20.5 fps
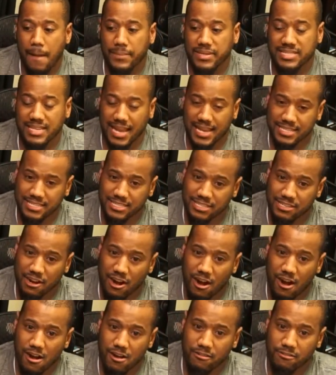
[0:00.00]
It's
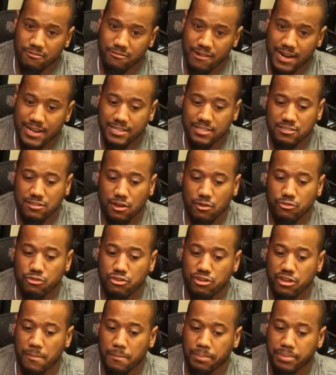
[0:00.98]
HDR ready, so
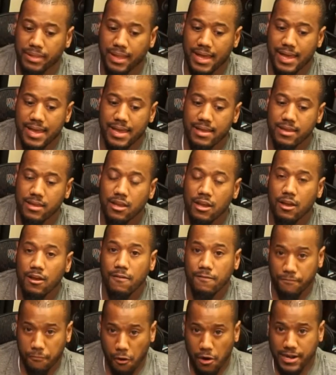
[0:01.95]
you can play
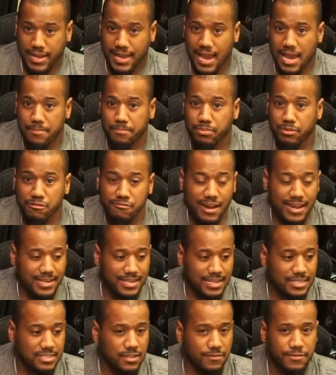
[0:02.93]
4K Blu-ray
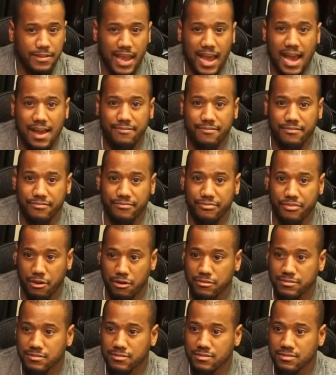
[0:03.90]
discs. If you have
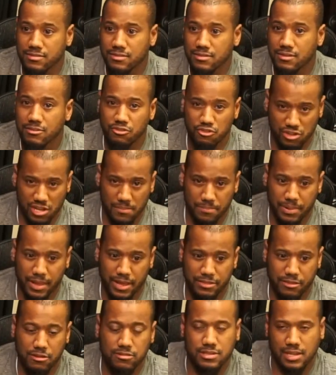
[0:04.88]
those, you can
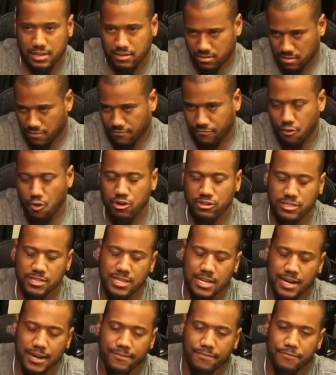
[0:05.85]
play those, and of course
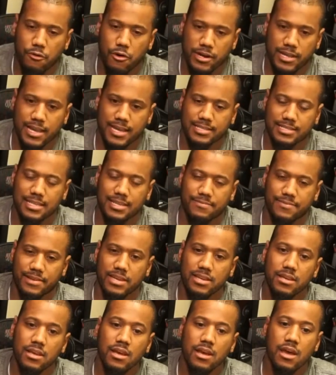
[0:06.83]
you need a 4K
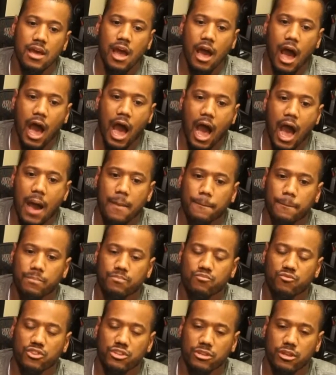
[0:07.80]
TV.
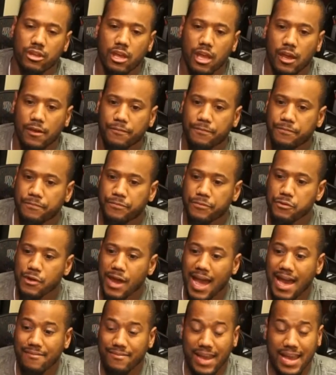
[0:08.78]
If
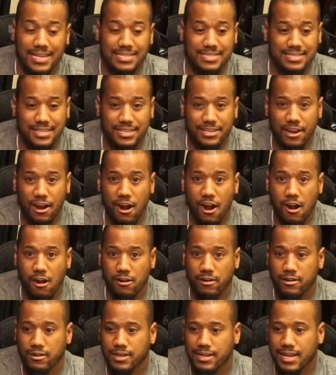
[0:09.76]
you have
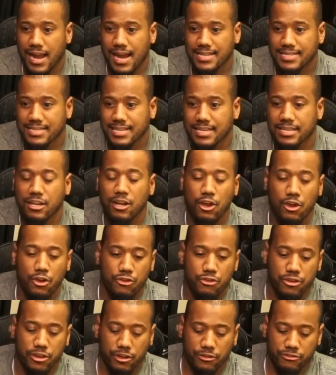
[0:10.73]
HDR content,
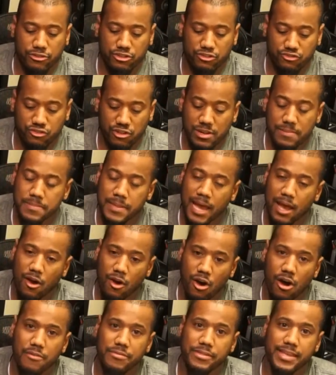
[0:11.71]
you can stream
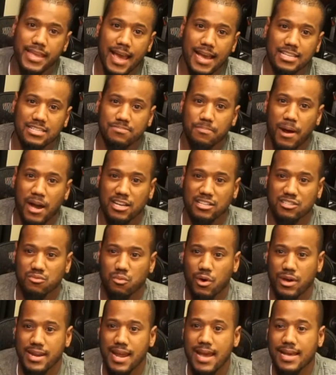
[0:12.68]
that on the
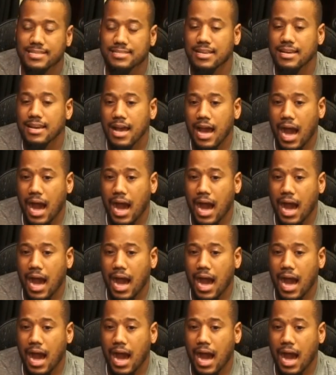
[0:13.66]
Xbox One S